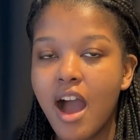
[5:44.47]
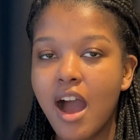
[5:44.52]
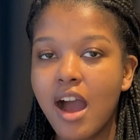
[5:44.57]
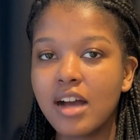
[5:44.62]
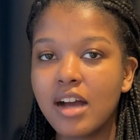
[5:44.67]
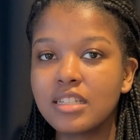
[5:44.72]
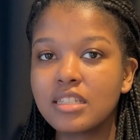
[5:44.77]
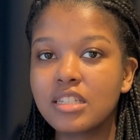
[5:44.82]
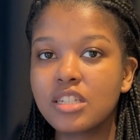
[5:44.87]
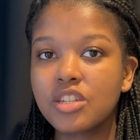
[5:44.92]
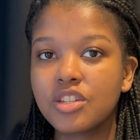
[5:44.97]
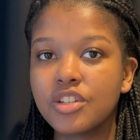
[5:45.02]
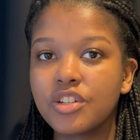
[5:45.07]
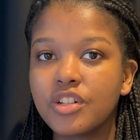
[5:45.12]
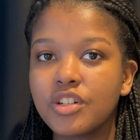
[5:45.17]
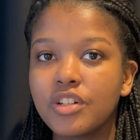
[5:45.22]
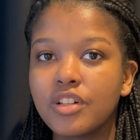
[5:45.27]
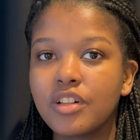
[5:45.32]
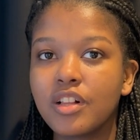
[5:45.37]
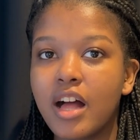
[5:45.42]

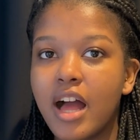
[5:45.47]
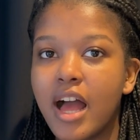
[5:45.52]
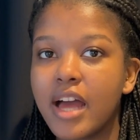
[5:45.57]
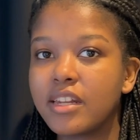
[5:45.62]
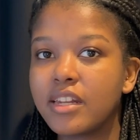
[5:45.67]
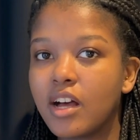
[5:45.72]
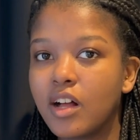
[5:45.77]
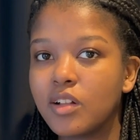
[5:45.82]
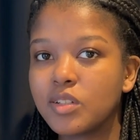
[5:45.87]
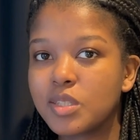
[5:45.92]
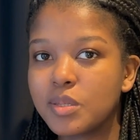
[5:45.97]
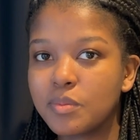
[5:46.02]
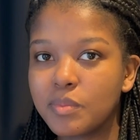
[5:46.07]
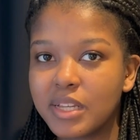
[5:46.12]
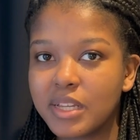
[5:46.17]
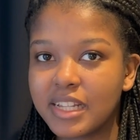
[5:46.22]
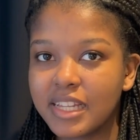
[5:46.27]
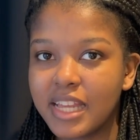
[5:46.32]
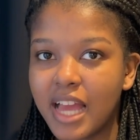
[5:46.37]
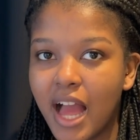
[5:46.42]
until I'd
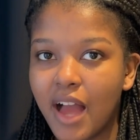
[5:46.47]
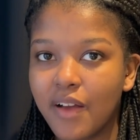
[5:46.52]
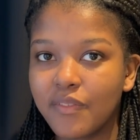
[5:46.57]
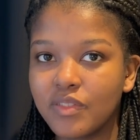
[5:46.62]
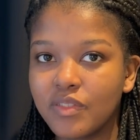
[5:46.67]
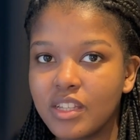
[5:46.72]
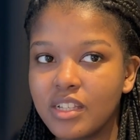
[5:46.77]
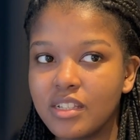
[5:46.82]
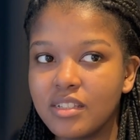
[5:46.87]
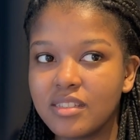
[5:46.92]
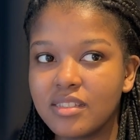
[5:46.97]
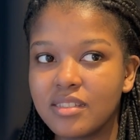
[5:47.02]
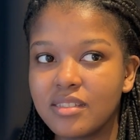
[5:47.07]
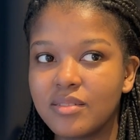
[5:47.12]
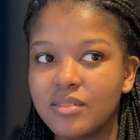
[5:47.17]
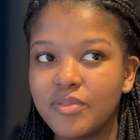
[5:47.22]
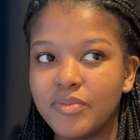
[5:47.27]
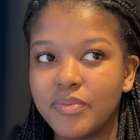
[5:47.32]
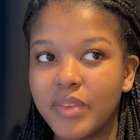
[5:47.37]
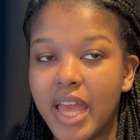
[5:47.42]
ultimately have these
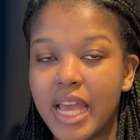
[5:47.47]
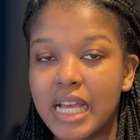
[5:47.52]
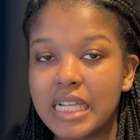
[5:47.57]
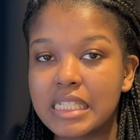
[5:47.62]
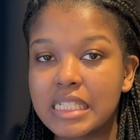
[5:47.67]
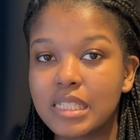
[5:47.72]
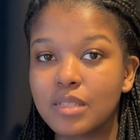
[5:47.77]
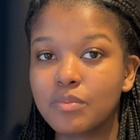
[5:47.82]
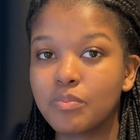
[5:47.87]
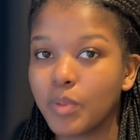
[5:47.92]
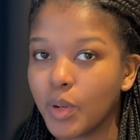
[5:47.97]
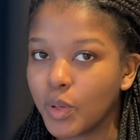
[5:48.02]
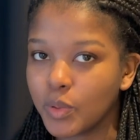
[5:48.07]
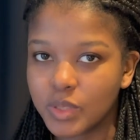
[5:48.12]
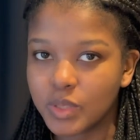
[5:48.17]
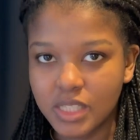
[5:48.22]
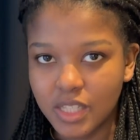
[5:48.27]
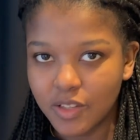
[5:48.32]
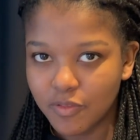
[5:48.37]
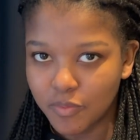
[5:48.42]

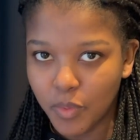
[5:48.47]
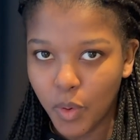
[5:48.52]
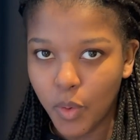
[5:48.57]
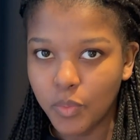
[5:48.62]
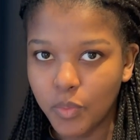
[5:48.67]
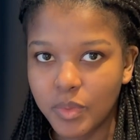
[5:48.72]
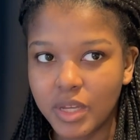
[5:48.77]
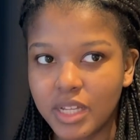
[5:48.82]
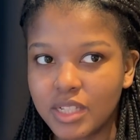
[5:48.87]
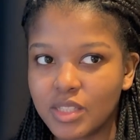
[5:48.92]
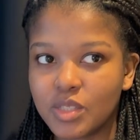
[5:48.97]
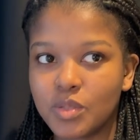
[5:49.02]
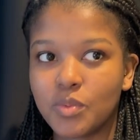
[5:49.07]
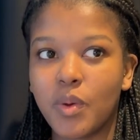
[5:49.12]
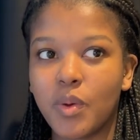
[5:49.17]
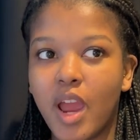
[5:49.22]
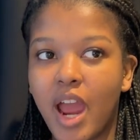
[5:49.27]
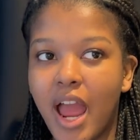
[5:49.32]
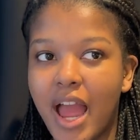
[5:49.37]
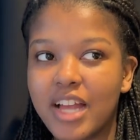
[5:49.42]
explosive moments
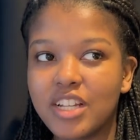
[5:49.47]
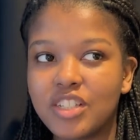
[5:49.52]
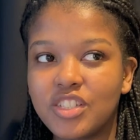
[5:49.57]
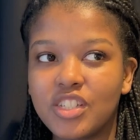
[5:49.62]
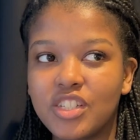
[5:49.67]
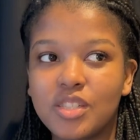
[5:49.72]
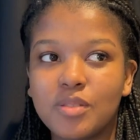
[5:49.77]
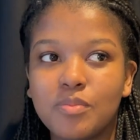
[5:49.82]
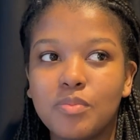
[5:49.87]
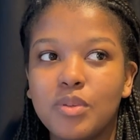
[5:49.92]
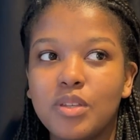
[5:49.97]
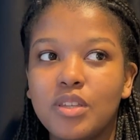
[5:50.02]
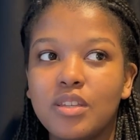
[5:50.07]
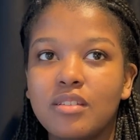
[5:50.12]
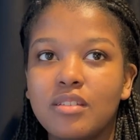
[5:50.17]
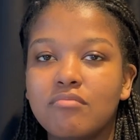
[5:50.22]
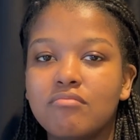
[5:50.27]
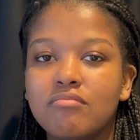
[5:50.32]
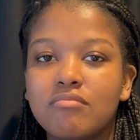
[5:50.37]
where I'd just be